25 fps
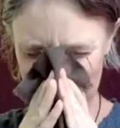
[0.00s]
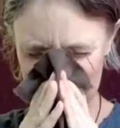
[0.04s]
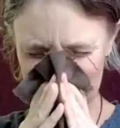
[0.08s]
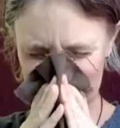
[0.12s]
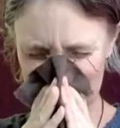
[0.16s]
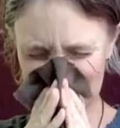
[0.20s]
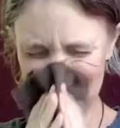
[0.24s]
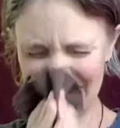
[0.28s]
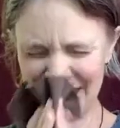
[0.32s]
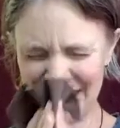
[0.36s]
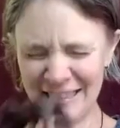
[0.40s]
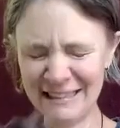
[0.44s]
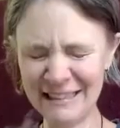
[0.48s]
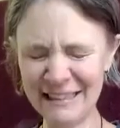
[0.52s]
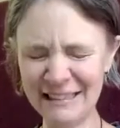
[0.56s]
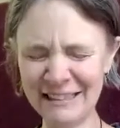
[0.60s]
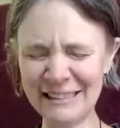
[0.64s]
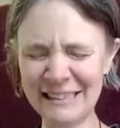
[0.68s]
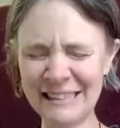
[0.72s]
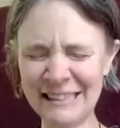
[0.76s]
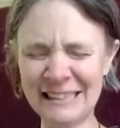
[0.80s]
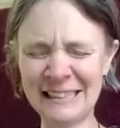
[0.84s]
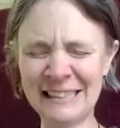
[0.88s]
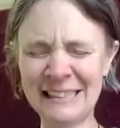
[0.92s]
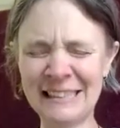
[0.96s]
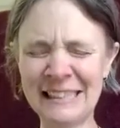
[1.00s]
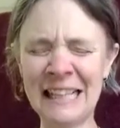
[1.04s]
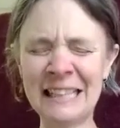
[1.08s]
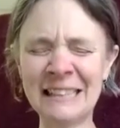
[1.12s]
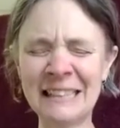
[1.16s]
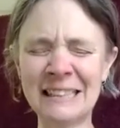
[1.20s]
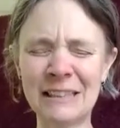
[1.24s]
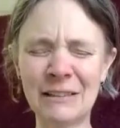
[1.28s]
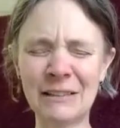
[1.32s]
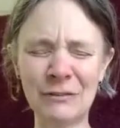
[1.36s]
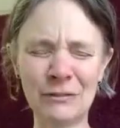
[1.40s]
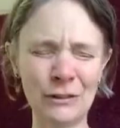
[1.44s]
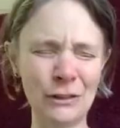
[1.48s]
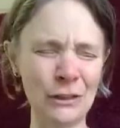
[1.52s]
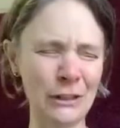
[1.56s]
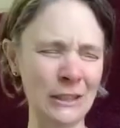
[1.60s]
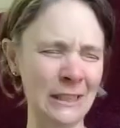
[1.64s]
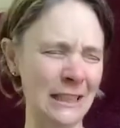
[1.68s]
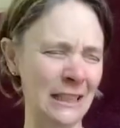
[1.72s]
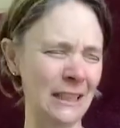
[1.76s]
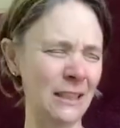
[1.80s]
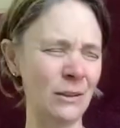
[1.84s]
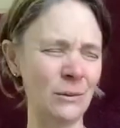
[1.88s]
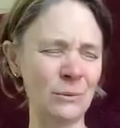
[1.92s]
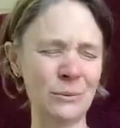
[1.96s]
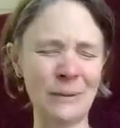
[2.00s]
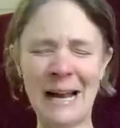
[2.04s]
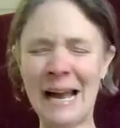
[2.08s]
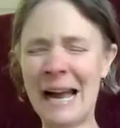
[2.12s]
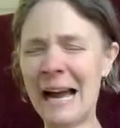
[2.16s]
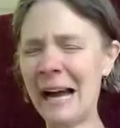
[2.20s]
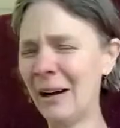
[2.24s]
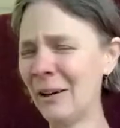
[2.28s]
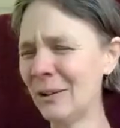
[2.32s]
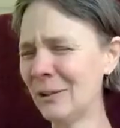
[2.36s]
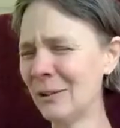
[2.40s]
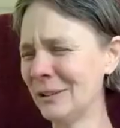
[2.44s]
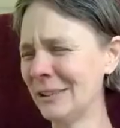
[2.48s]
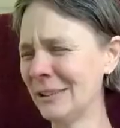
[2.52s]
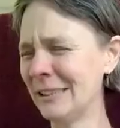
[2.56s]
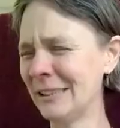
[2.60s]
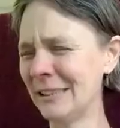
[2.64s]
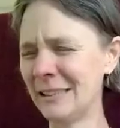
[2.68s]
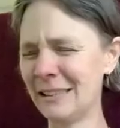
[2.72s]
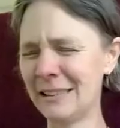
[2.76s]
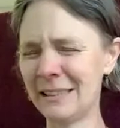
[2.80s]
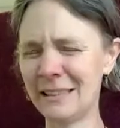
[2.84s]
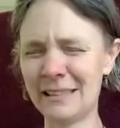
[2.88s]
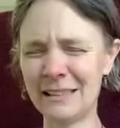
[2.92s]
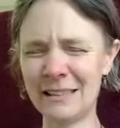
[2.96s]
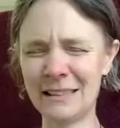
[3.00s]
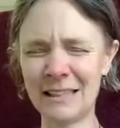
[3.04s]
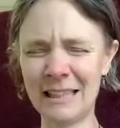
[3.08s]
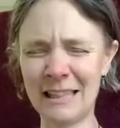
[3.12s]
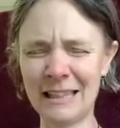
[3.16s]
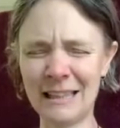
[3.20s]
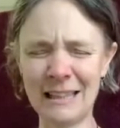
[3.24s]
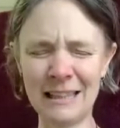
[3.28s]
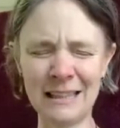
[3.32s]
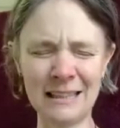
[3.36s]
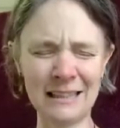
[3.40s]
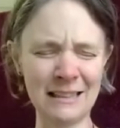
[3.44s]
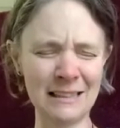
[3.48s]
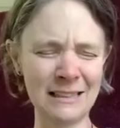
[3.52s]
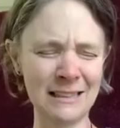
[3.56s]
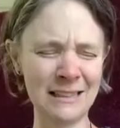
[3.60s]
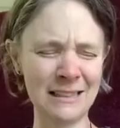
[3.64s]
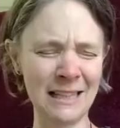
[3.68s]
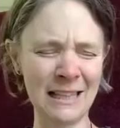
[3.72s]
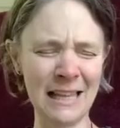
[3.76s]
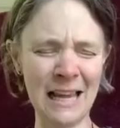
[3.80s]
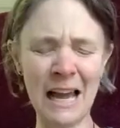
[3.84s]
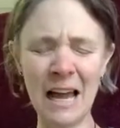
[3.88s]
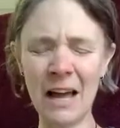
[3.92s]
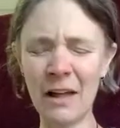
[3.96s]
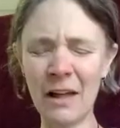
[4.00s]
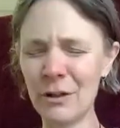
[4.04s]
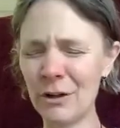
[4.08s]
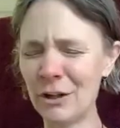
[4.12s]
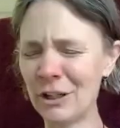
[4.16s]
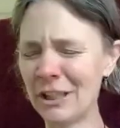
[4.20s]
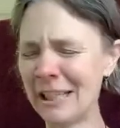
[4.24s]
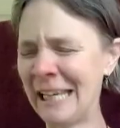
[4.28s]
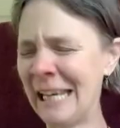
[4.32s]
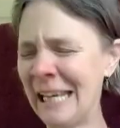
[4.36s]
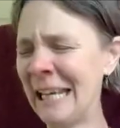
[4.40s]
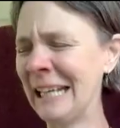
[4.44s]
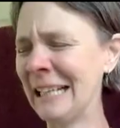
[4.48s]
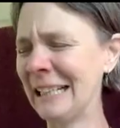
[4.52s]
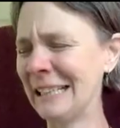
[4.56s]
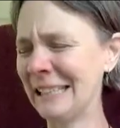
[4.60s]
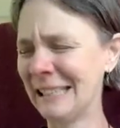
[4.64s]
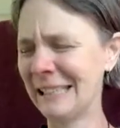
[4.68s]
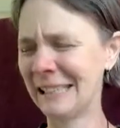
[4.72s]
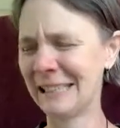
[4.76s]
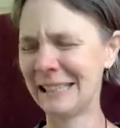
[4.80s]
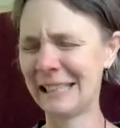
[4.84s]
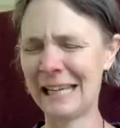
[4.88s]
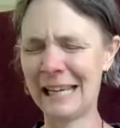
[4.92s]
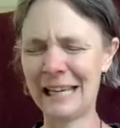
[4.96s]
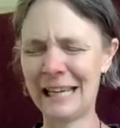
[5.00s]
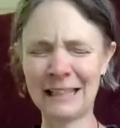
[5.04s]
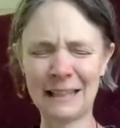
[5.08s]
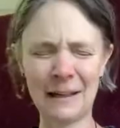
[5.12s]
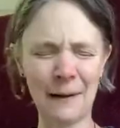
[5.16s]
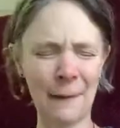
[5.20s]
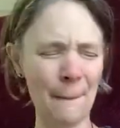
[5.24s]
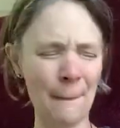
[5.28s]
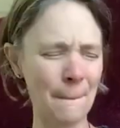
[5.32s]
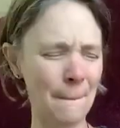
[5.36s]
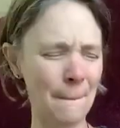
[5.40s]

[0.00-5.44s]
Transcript: Yeah, and there's a sense of looking around to the other kids, like